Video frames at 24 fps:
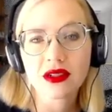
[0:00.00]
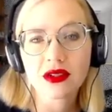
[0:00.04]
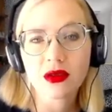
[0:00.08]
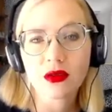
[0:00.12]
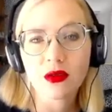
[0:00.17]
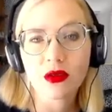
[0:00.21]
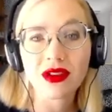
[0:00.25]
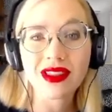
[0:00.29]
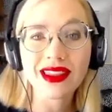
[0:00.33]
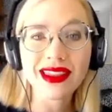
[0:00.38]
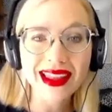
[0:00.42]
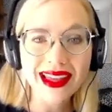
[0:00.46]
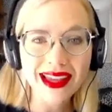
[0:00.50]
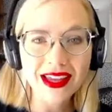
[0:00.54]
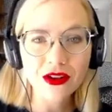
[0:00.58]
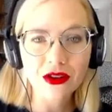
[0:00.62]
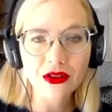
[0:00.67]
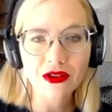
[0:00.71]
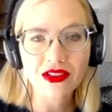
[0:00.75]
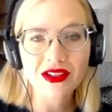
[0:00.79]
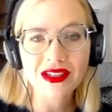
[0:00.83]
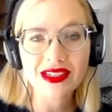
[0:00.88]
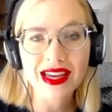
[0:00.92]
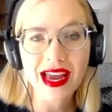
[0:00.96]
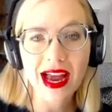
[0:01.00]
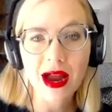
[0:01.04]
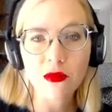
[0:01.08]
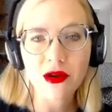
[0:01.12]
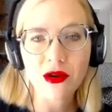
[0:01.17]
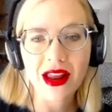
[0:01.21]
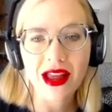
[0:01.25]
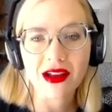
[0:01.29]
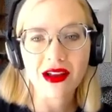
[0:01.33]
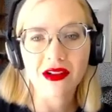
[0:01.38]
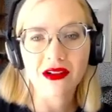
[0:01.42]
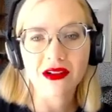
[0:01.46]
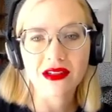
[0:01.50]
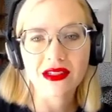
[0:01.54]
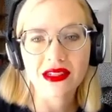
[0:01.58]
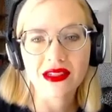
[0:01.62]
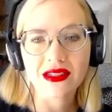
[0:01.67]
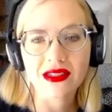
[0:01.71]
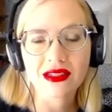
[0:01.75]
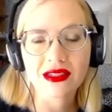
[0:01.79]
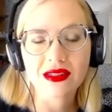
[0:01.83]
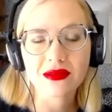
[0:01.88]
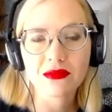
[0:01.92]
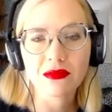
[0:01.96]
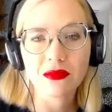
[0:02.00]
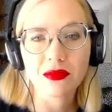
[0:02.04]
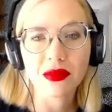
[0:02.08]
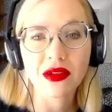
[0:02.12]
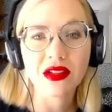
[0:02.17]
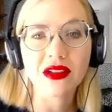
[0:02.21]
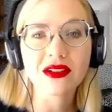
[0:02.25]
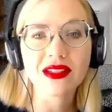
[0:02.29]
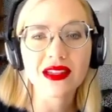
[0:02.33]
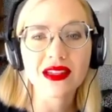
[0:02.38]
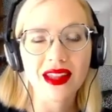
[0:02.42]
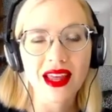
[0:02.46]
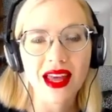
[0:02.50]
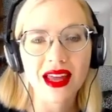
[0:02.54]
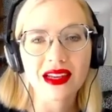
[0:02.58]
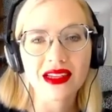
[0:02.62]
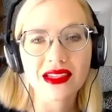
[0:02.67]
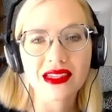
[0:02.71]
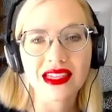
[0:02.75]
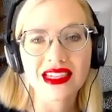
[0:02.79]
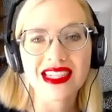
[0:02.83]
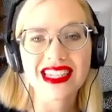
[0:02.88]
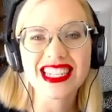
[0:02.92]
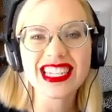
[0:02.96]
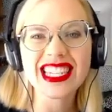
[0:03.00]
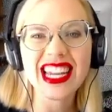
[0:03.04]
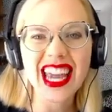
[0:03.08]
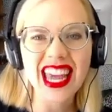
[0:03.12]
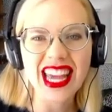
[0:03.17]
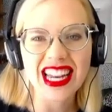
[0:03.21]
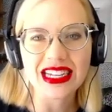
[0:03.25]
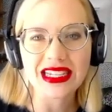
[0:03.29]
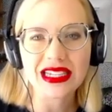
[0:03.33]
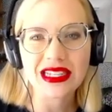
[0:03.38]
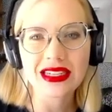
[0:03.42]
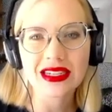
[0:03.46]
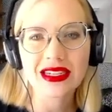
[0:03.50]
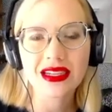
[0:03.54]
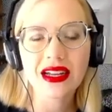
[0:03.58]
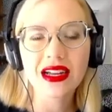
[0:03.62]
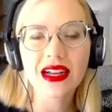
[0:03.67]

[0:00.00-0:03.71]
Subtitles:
well, later the tabernacle is built, and that is a tent.